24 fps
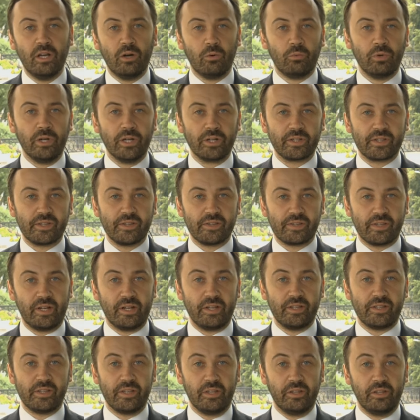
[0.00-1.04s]
we're
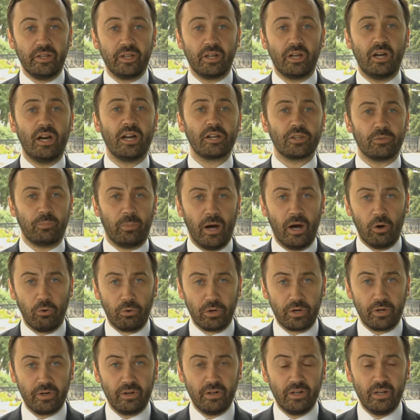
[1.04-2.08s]
exercising the hard
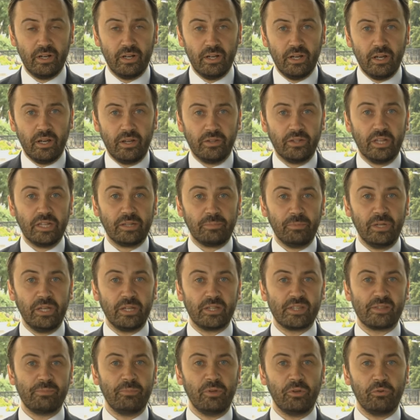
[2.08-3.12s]
power and that
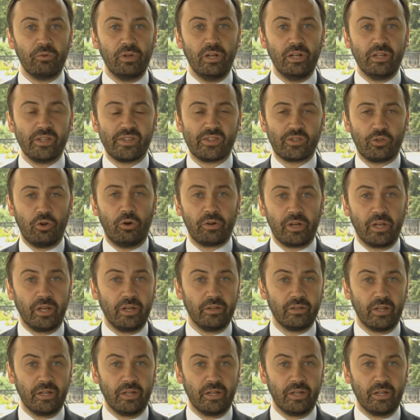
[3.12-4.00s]
makes me really sorry.